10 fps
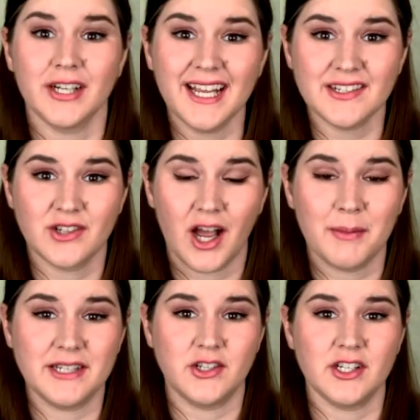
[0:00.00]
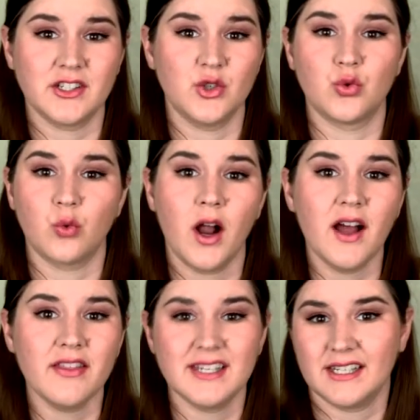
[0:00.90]
next job is just to
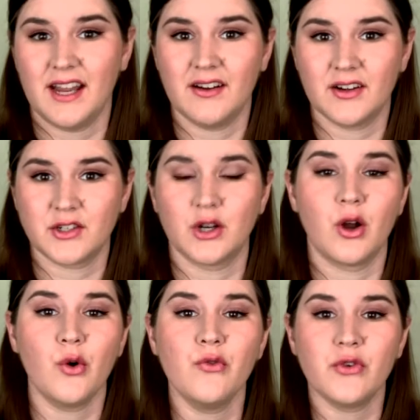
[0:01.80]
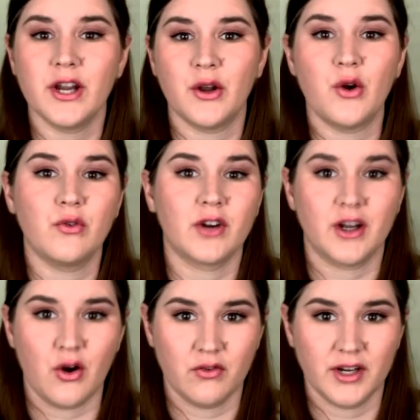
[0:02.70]
draw this character over and over
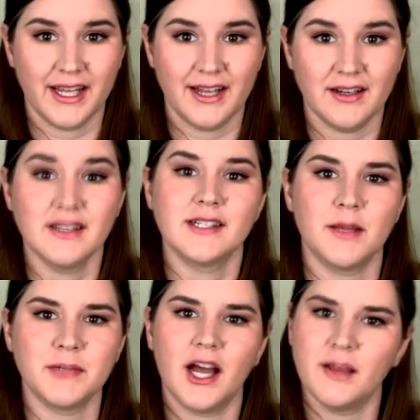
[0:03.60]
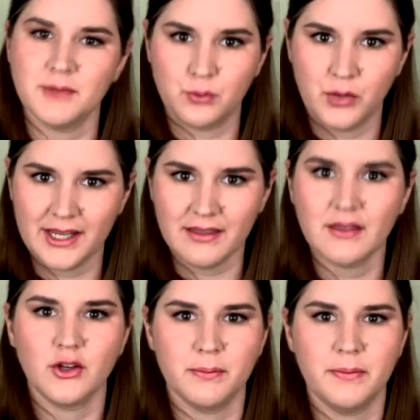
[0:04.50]
and over again. Sometimes with
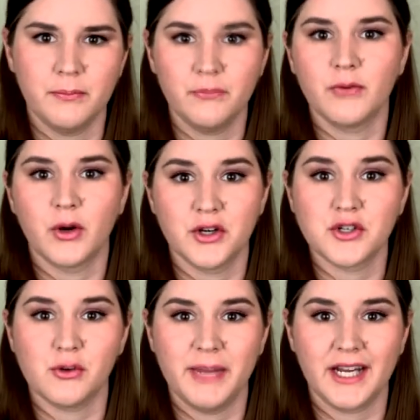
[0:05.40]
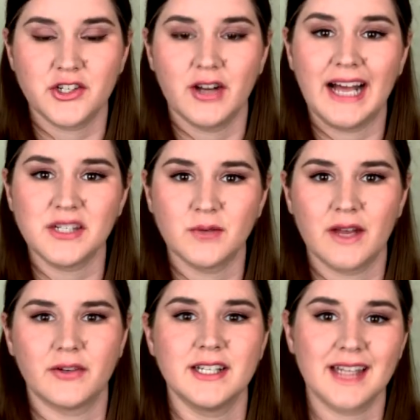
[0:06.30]
your original picture as a
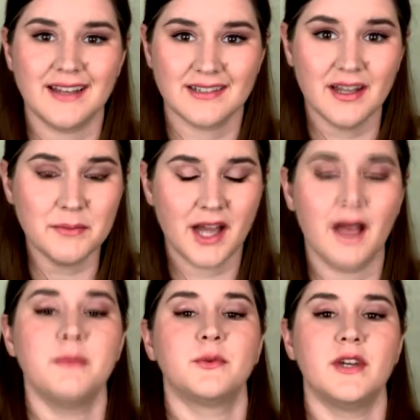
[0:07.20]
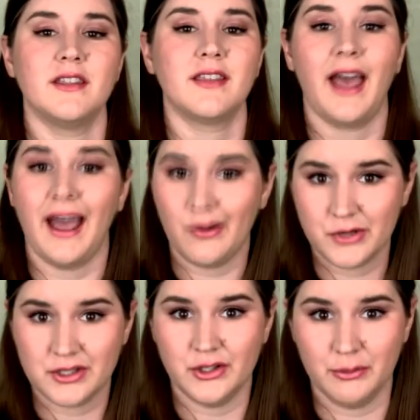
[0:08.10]
reference, and sometimes
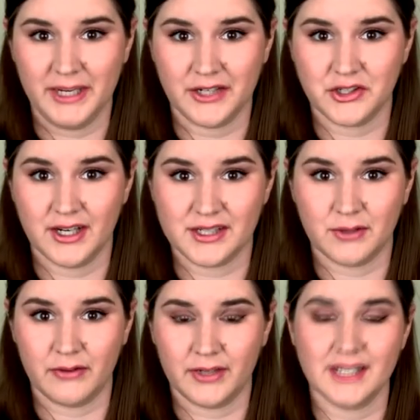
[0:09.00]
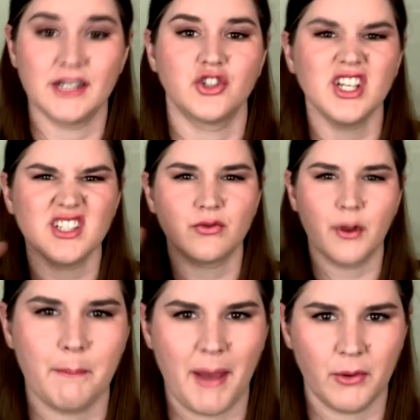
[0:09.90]
without your picture as a reference, just
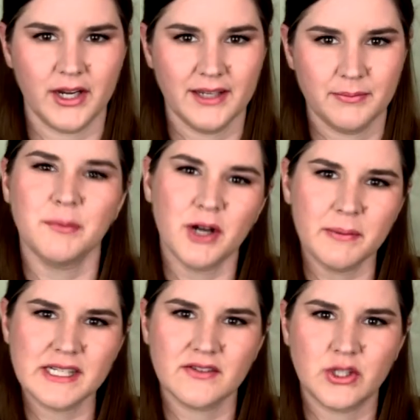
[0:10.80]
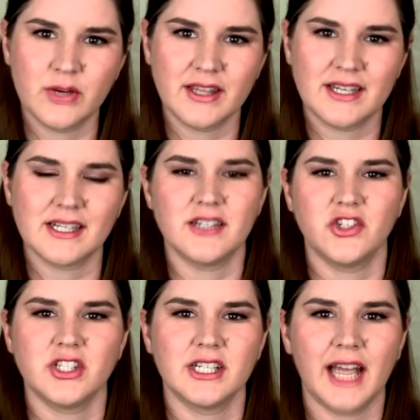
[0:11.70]
from memory. And the purpose of doing this is
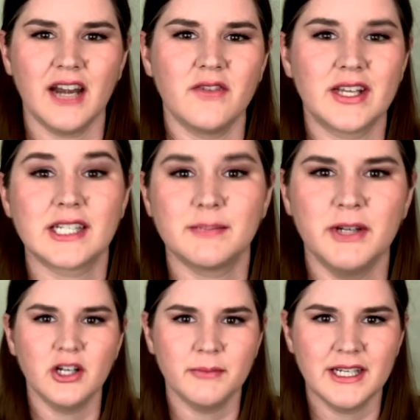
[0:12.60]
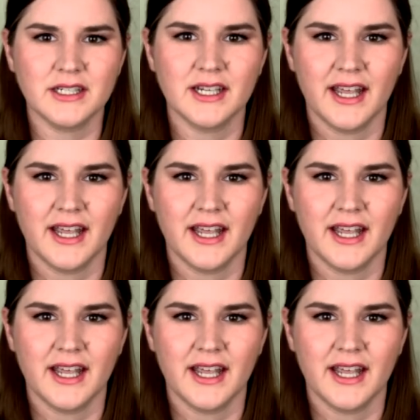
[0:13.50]
just to kind of experiment